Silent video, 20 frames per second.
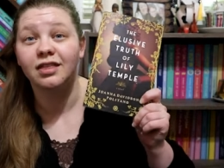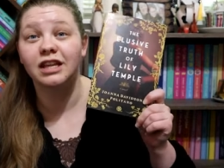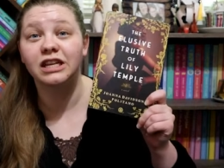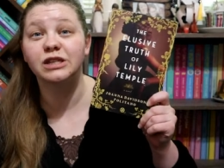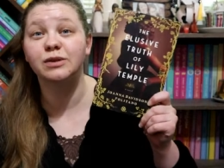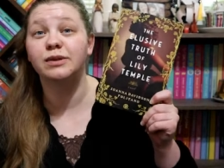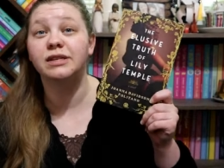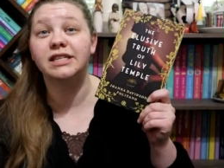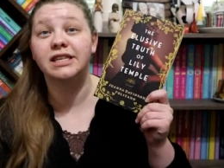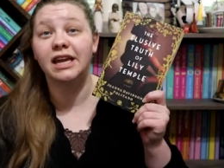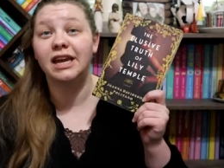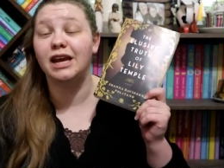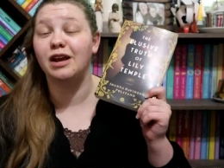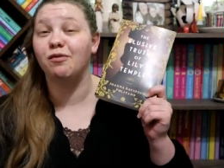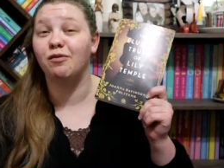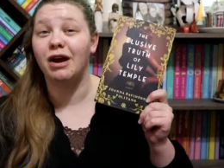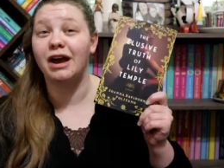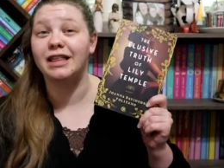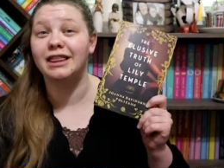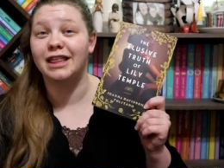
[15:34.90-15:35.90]
this was
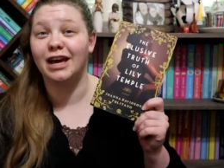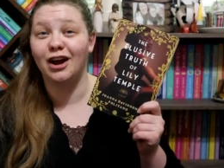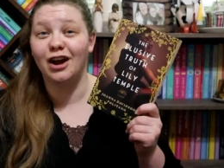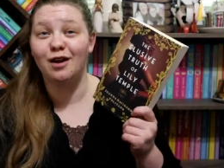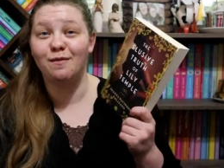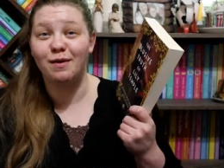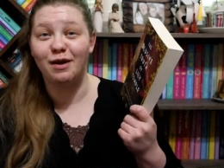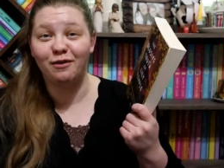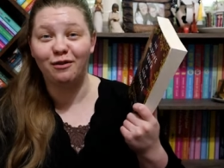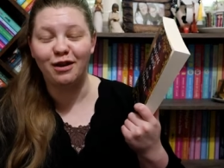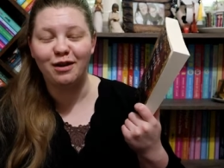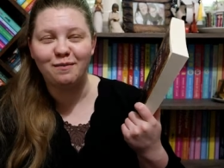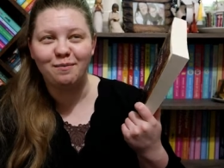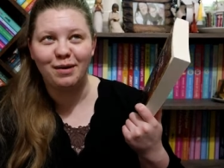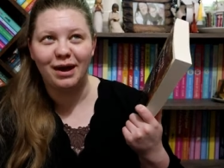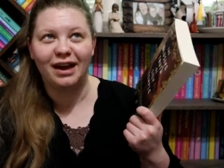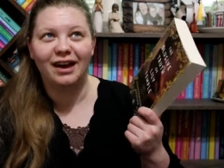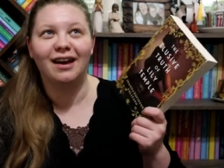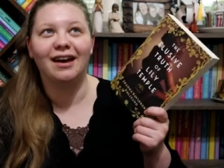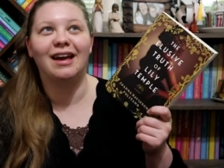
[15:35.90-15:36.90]
sitting right there and my friend
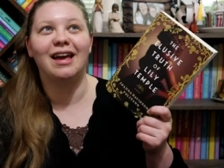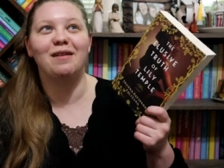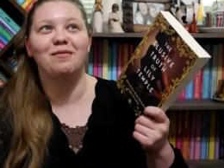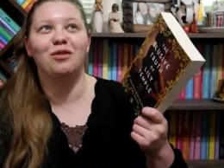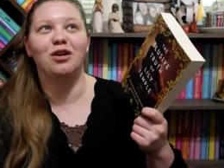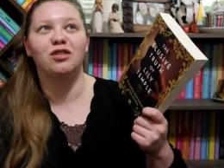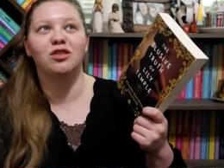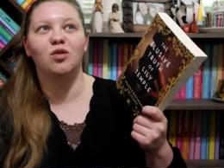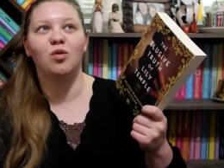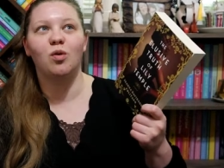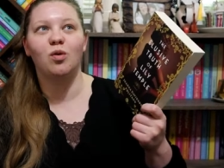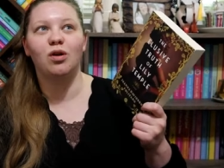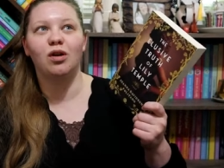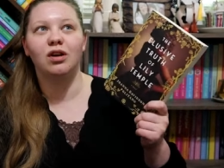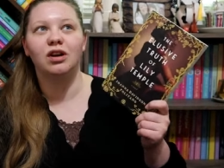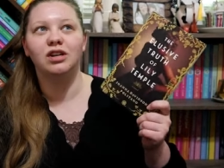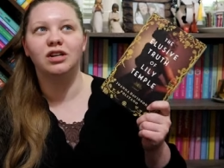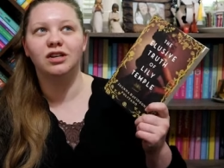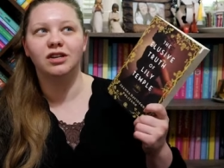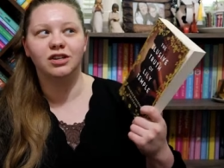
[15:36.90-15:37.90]
Becca came around the corner
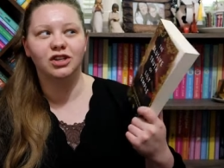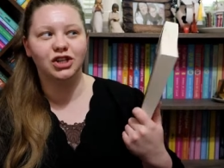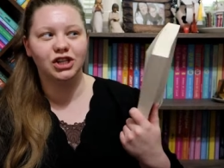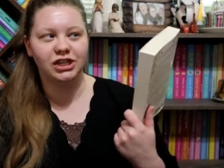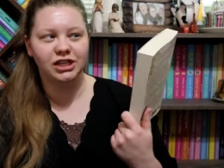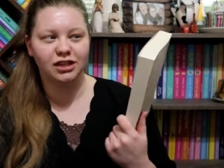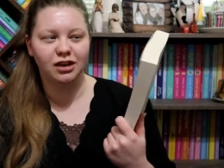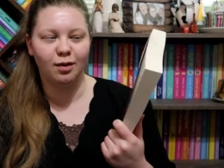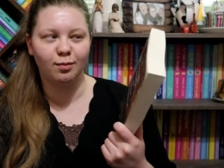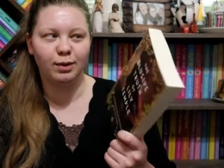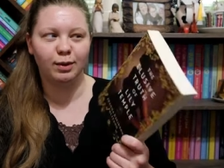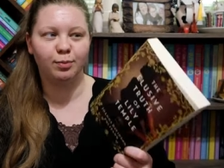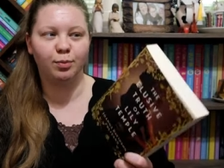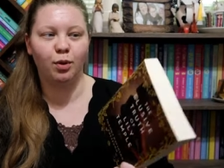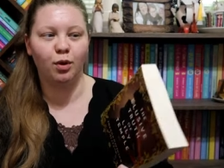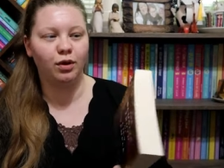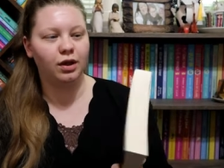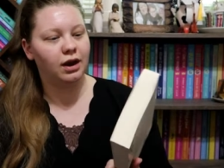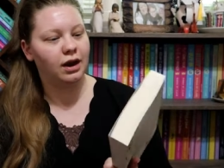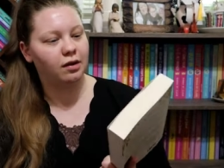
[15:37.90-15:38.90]
and she saw me
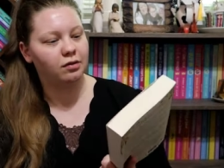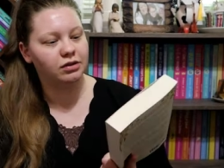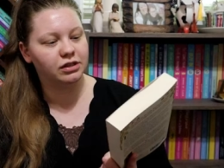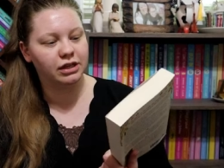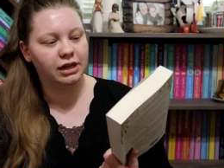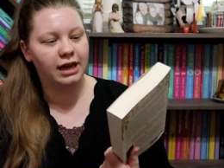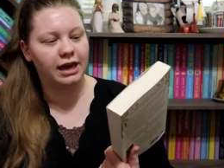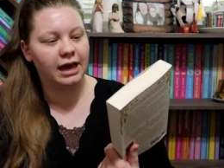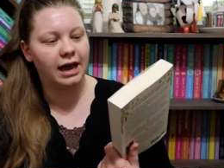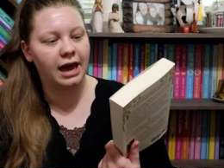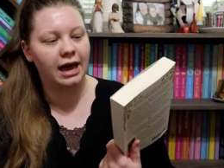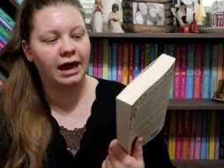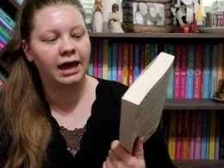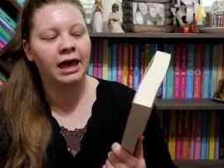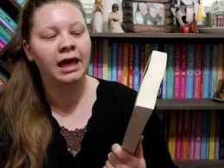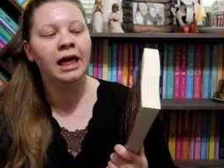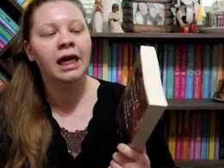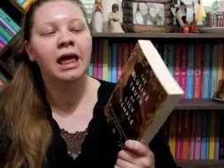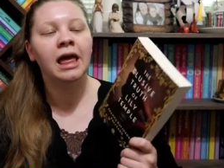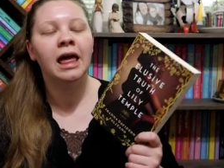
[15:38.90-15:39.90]
pull it and I was looking at
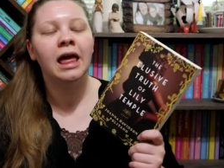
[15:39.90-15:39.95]
it.